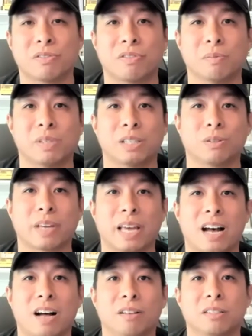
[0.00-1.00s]
from Central
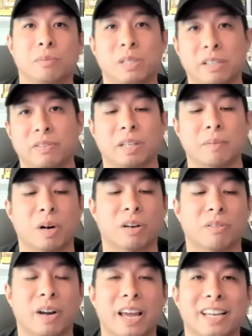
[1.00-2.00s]
Cal, specifically
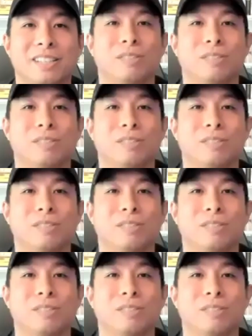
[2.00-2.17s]
Monterey.